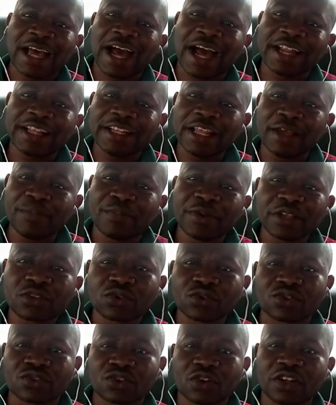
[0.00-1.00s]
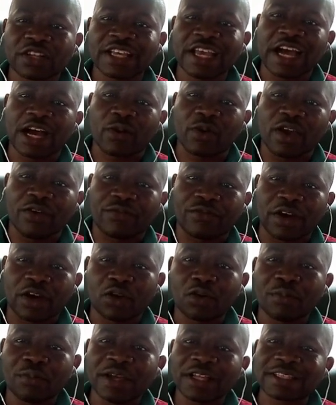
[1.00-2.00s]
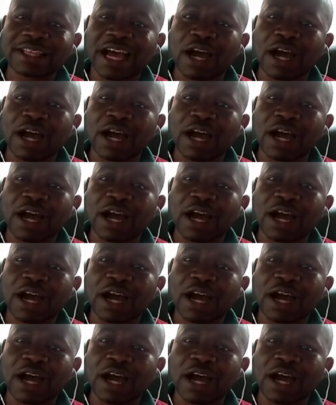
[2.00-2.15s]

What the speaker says: And in a bid to study our environment,